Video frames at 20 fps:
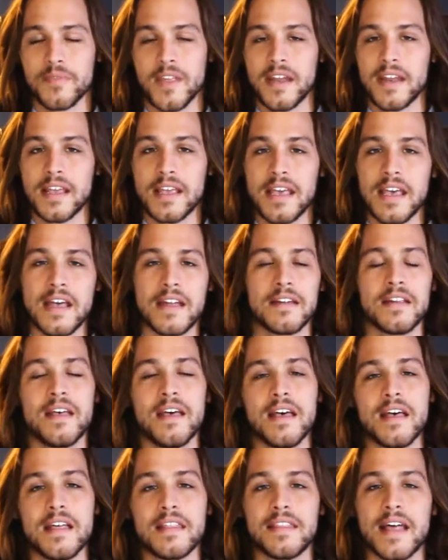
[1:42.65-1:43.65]
And again,
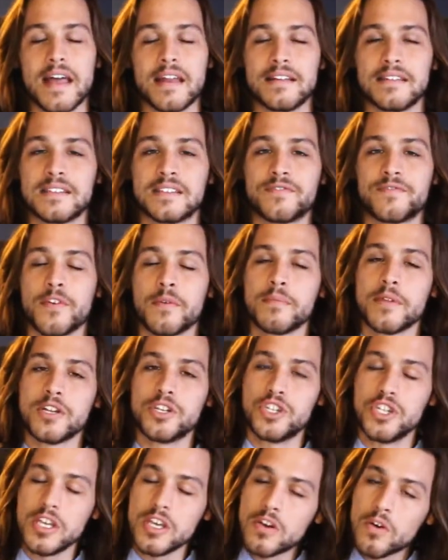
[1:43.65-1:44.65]
that is from the
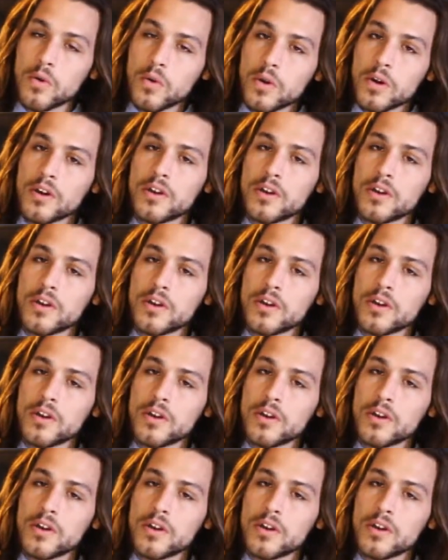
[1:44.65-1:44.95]
G chord